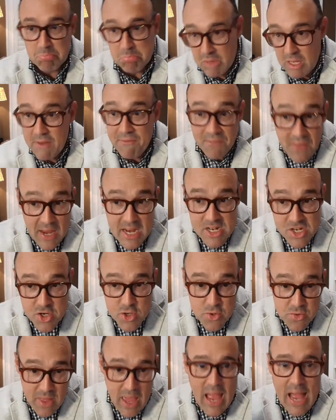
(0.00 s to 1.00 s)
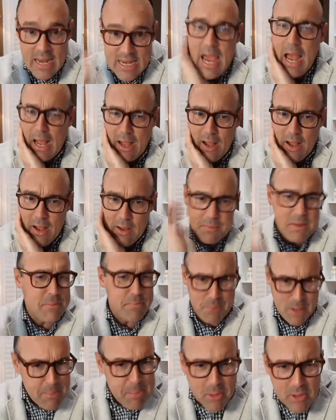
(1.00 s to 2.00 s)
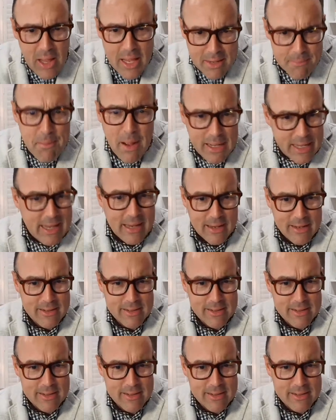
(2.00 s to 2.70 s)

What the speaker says: If they do that, yeah. I mean, people like money.